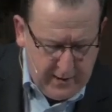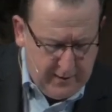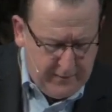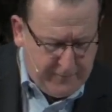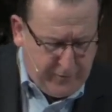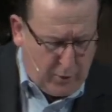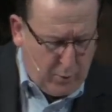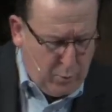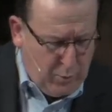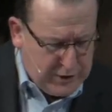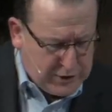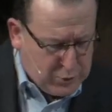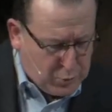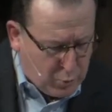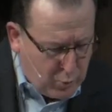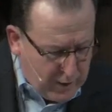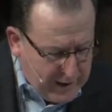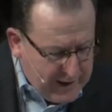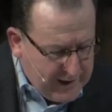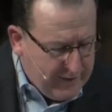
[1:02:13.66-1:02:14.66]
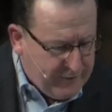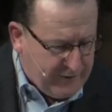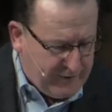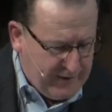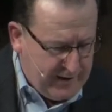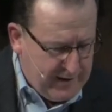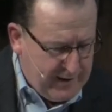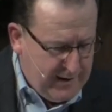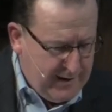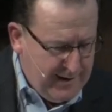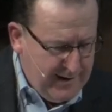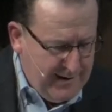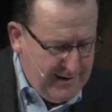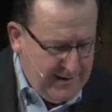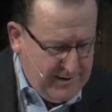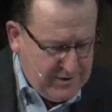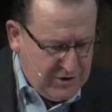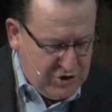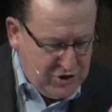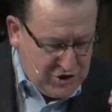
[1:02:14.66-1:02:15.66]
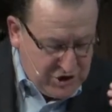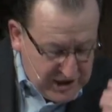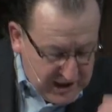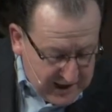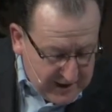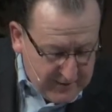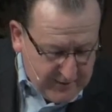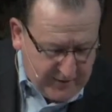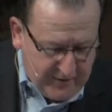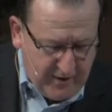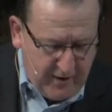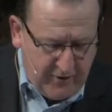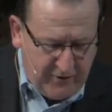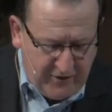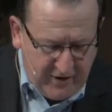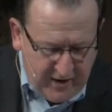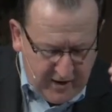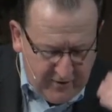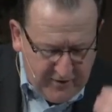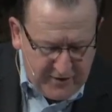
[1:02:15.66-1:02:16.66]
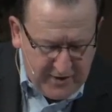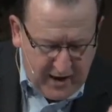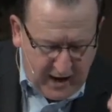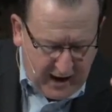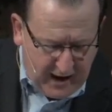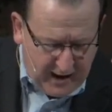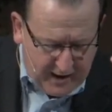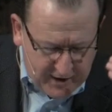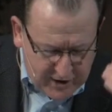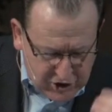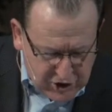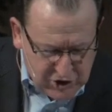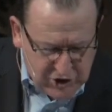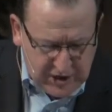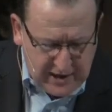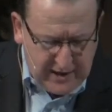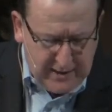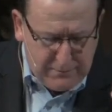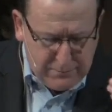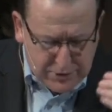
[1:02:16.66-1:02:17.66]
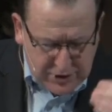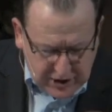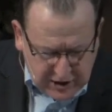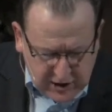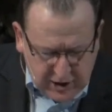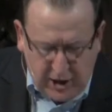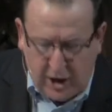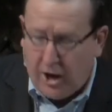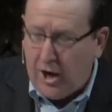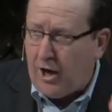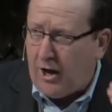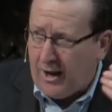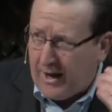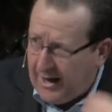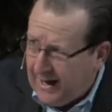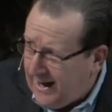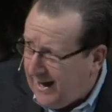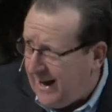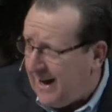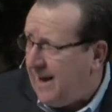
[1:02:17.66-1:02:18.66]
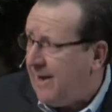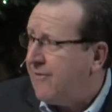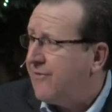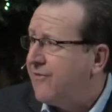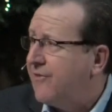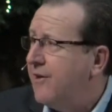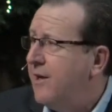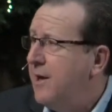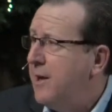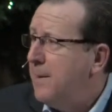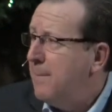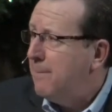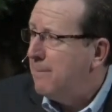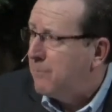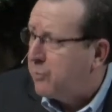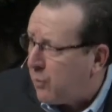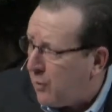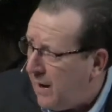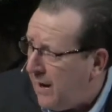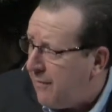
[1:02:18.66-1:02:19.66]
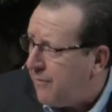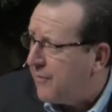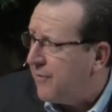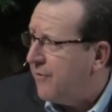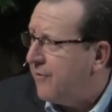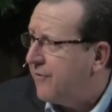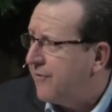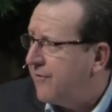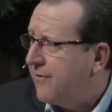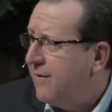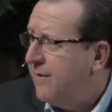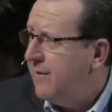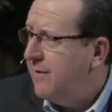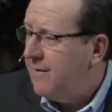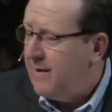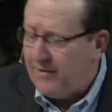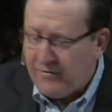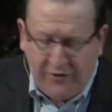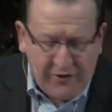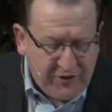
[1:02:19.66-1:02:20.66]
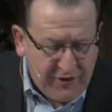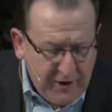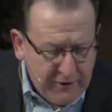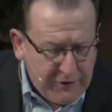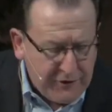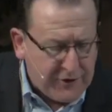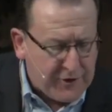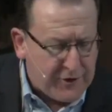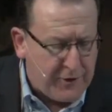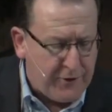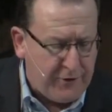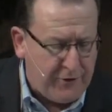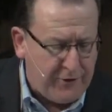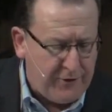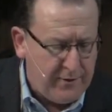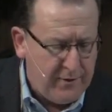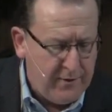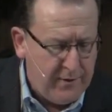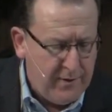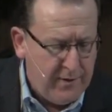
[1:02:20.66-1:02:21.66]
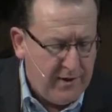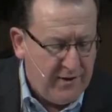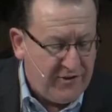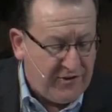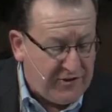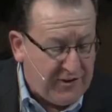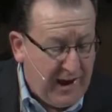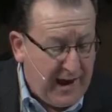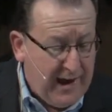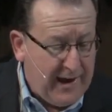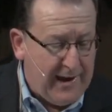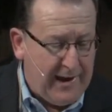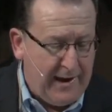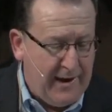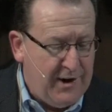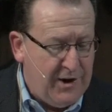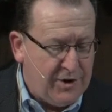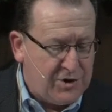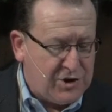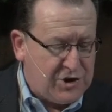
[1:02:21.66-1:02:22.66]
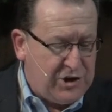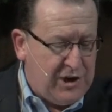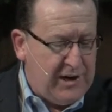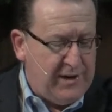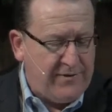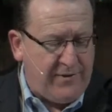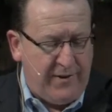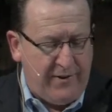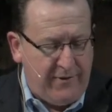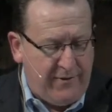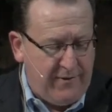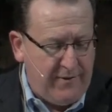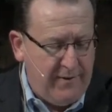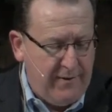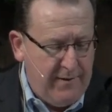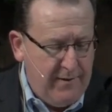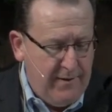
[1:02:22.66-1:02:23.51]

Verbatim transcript: for which reason Jesus is not ashamed to call us brothers and sisters, saying, Here's Jesus.